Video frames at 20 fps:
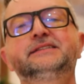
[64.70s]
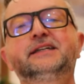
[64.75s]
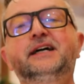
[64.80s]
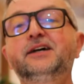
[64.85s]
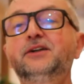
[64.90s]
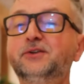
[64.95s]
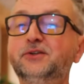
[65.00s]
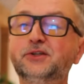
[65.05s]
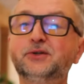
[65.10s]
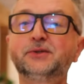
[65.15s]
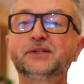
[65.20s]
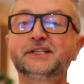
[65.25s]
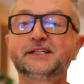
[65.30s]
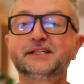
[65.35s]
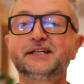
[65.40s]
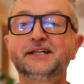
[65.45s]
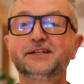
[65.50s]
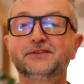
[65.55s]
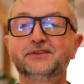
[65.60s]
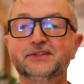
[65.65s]
I don't know what the
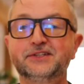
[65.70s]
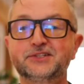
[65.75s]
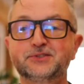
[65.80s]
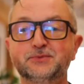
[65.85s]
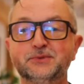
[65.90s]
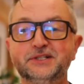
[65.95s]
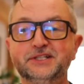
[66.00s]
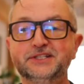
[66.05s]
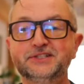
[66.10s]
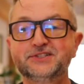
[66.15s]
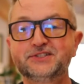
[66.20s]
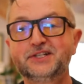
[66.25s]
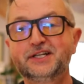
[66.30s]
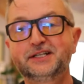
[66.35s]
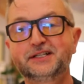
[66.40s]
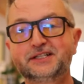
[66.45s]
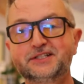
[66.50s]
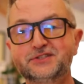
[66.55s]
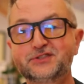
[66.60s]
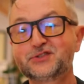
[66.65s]
title of this one is
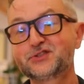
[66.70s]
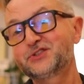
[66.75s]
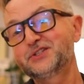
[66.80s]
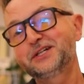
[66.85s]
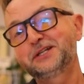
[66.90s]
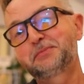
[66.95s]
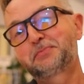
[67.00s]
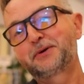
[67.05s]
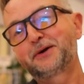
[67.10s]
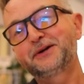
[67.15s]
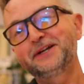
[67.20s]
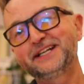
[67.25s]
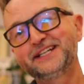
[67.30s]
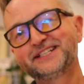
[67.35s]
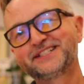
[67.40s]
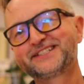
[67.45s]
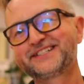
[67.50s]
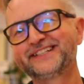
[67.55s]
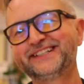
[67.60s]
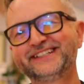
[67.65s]
yet because it's not a
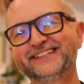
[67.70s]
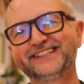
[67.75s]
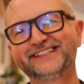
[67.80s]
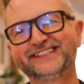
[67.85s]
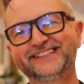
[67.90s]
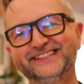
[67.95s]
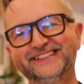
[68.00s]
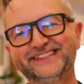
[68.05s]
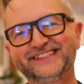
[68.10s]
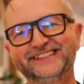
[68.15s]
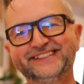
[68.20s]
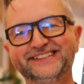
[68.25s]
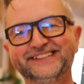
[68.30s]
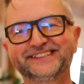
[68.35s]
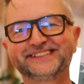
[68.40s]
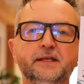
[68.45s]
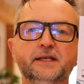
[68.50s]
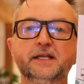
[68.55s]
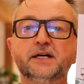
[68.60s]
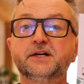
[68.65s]
print.
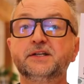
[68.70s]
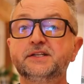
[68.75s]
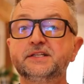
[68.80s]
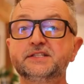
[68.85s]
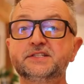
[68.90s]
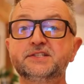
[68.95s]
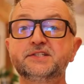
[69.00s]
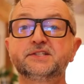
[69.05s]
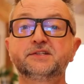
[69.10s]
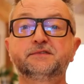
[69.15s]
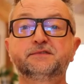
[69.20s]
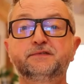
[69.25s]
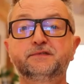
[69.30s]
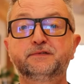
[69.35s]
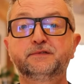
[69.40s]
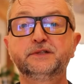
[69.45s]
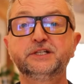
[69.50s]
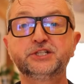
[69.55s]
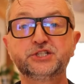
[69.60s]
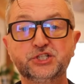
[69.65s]
Now this is a
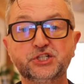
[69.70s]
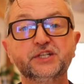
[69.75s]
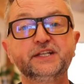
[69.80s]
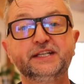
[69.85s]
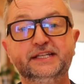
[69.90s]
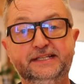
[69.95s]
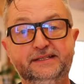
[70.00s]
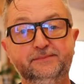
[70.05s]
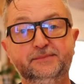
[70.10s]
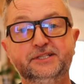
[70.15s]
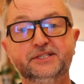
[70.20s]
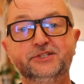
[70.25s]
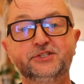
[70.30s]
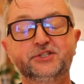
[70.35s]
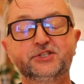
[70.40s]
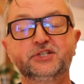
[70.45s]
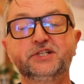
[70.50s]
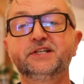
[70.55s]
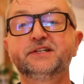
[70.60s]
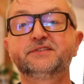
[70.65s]
frigid
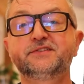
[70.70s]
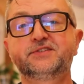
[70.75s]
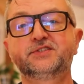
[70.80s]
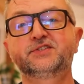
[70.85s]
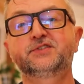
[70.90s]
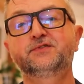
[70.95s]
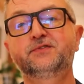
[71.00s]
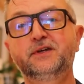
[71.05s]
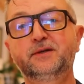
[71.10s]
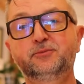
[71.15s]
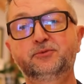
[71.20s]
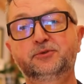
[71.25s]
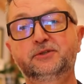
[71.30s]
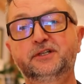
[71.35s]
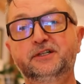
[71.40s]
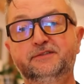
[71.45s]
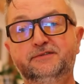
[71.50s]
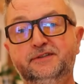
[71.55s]
image. This is February.